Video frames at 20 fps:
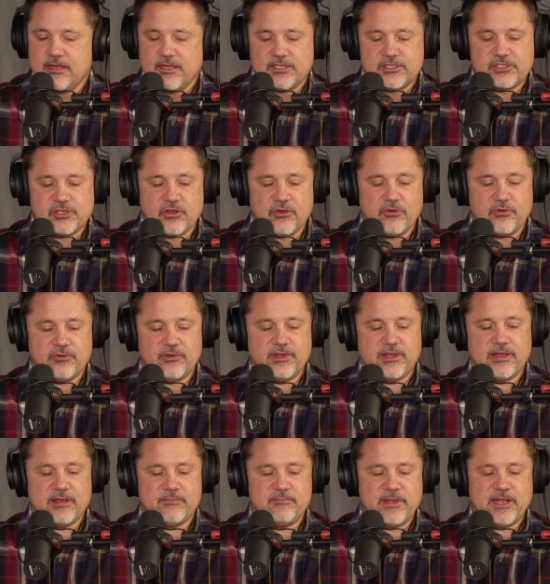So,
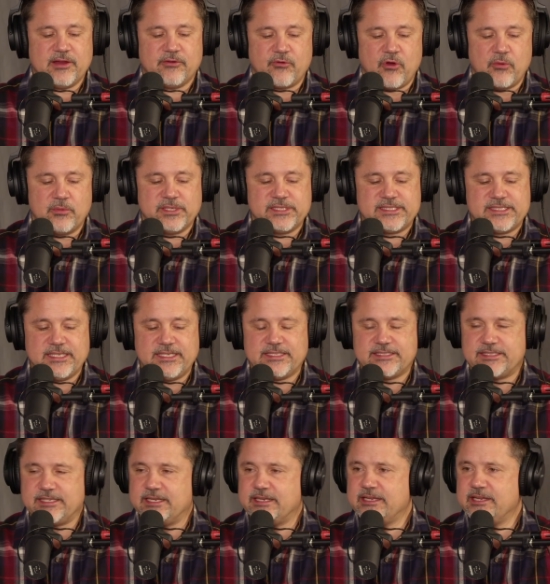uh, being a Roman
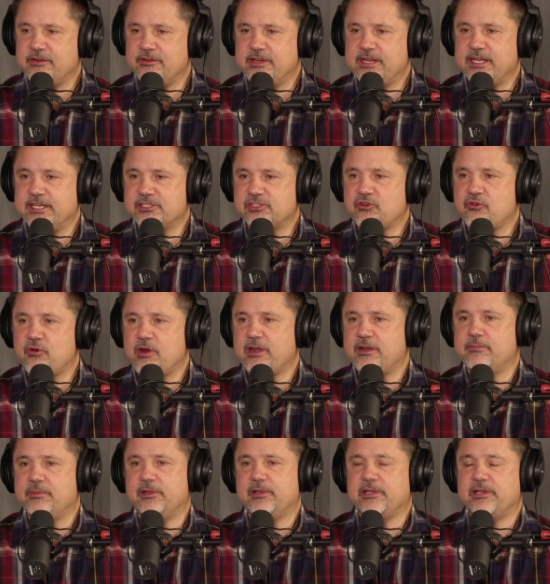citizen, you know, he has
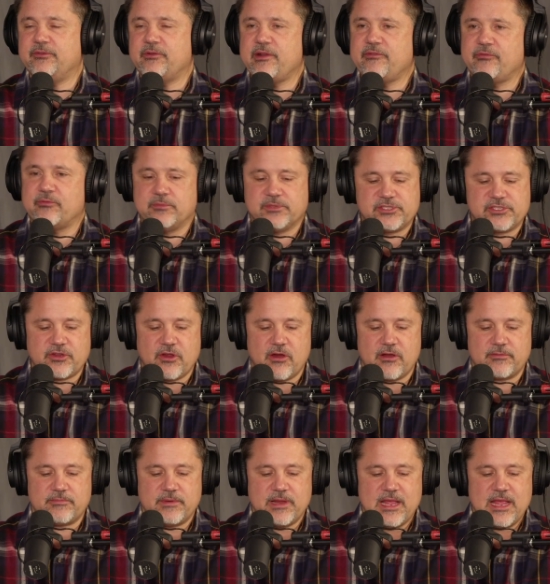credibility right from the
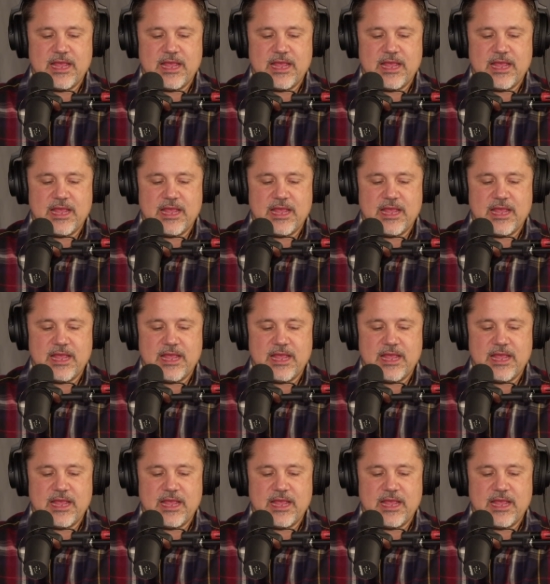start,